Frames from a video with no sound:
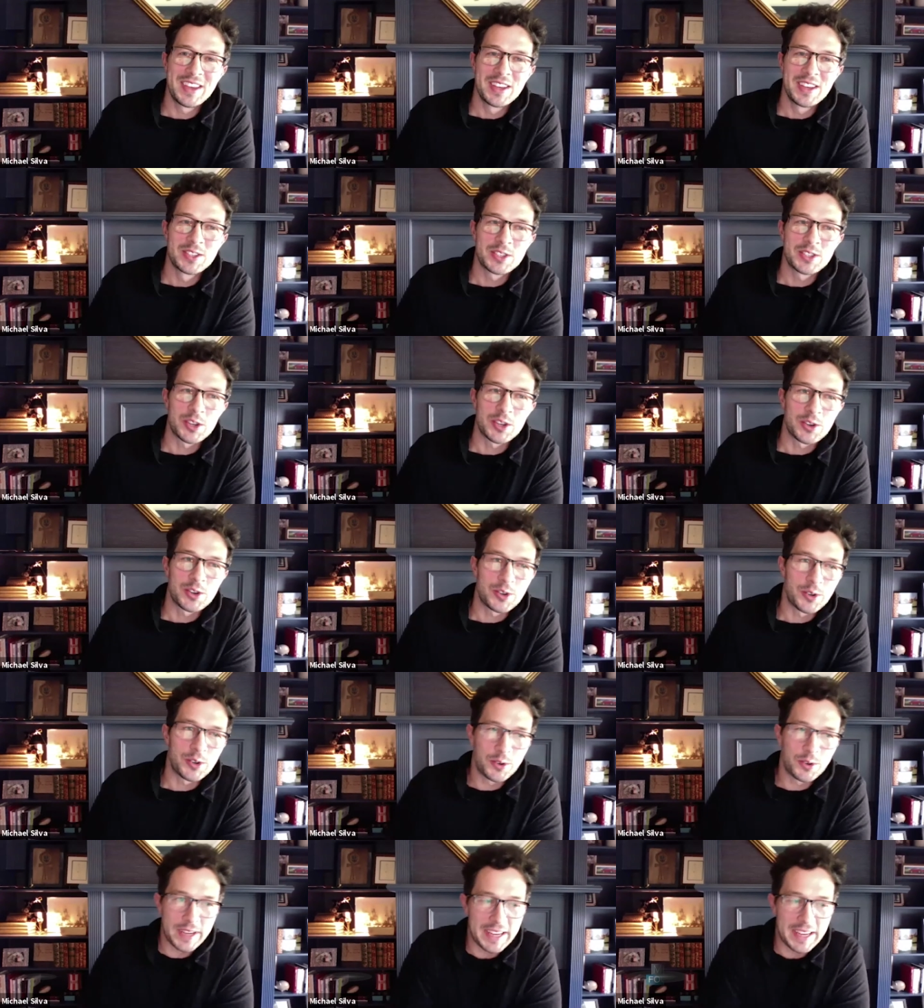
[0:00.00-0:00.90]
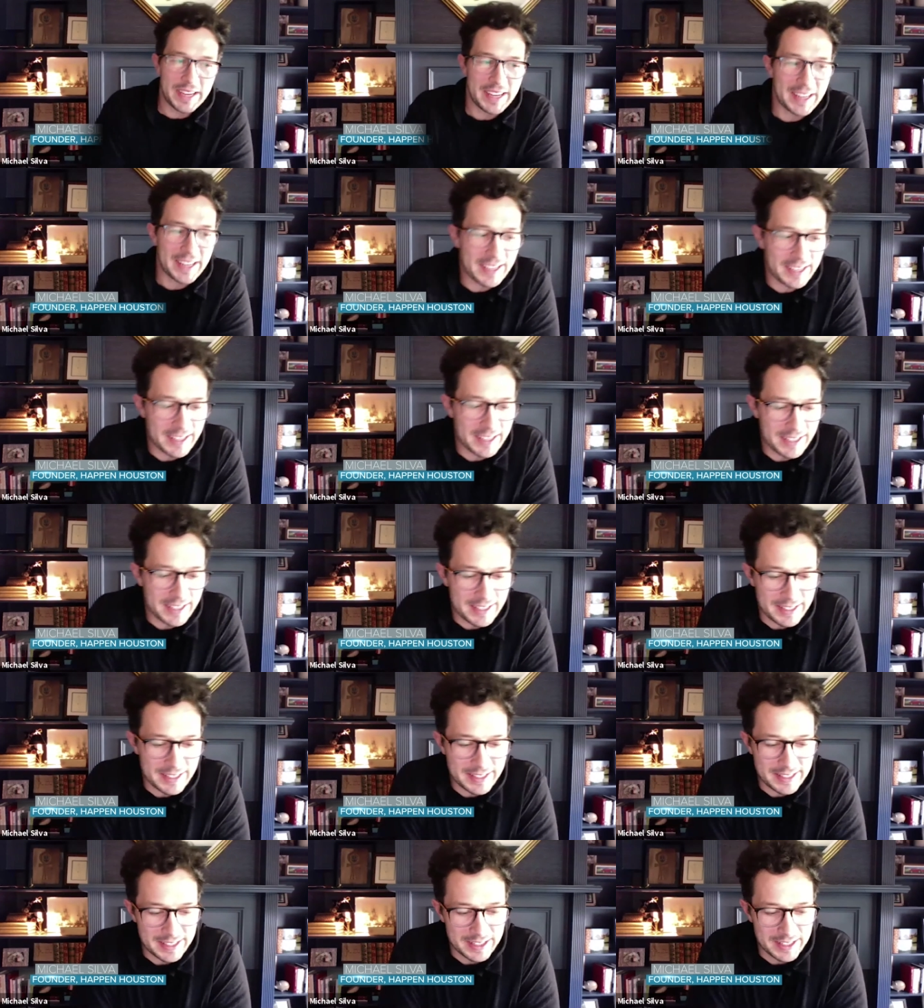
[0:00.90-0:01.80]
So it
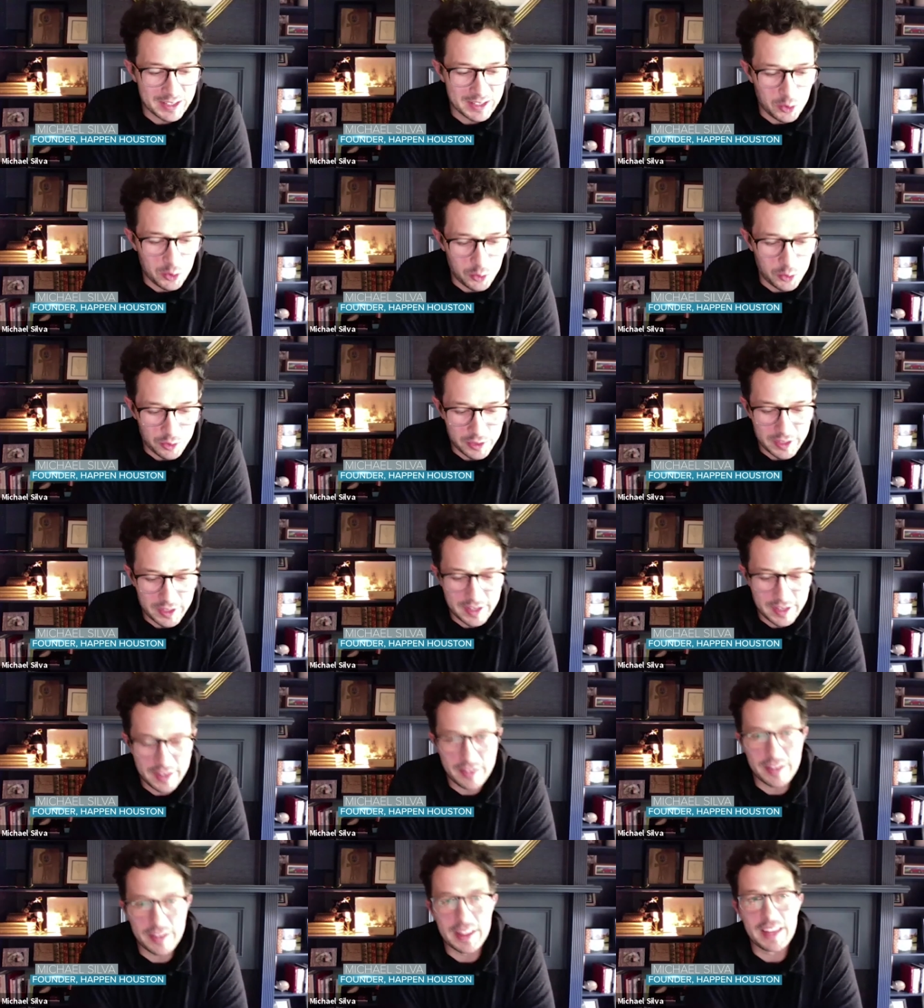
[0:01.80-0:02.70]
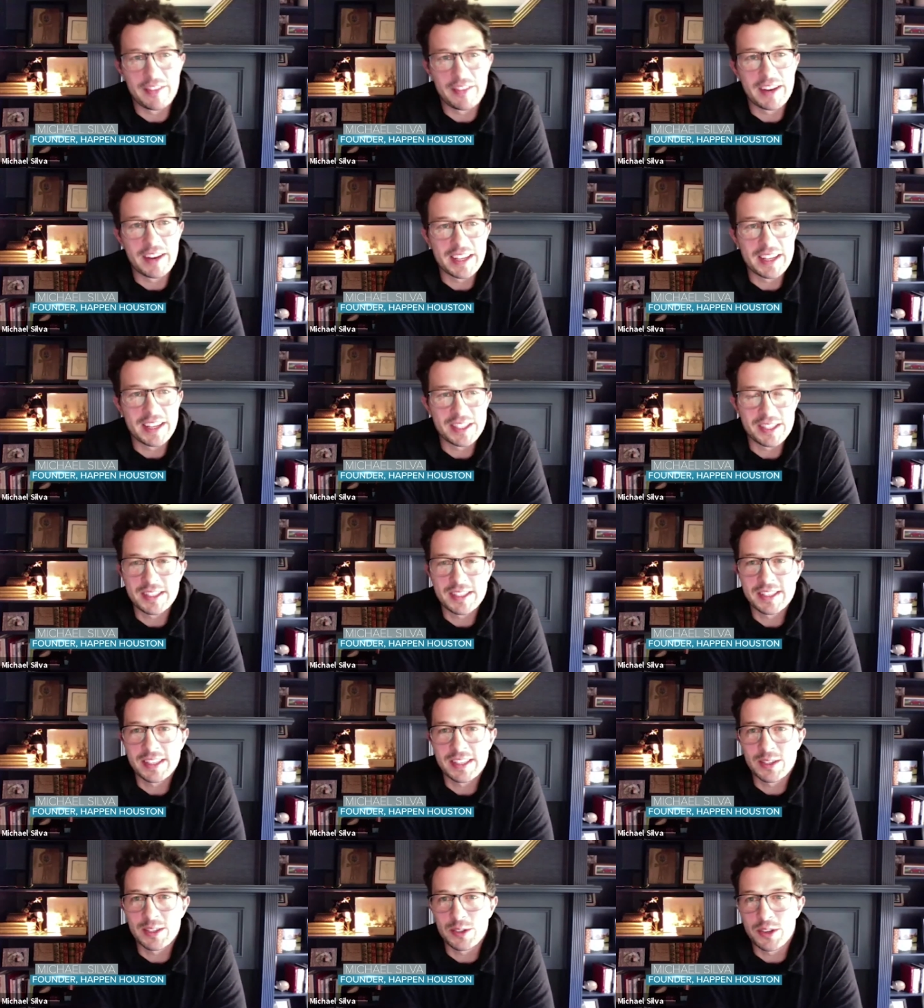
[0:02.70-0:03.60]
is a total of 11
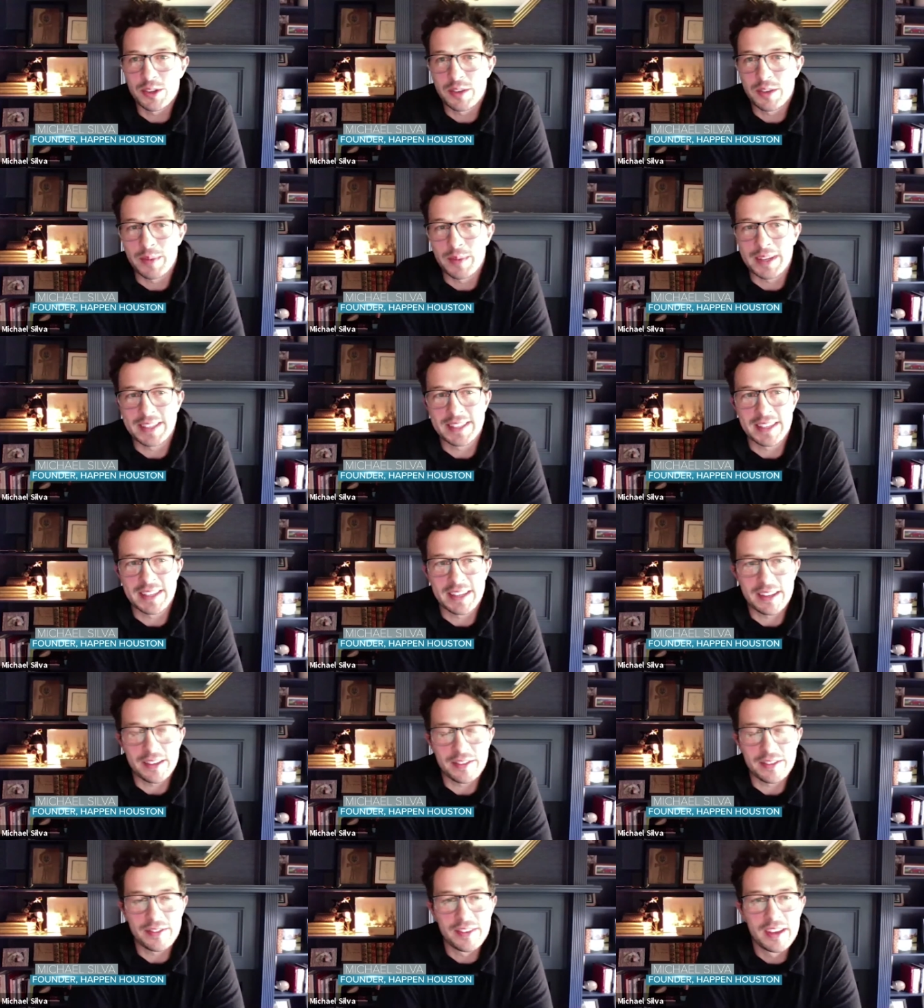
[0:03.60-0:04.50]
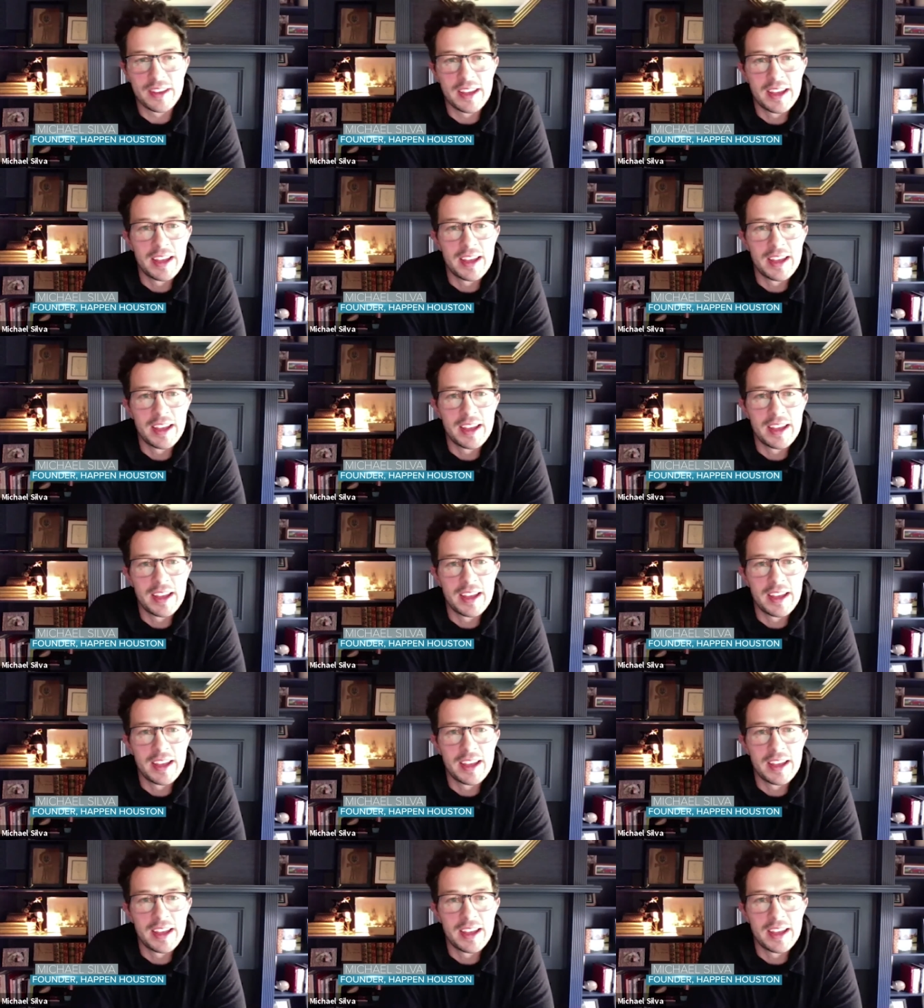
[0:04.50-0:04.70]
agents, including myself.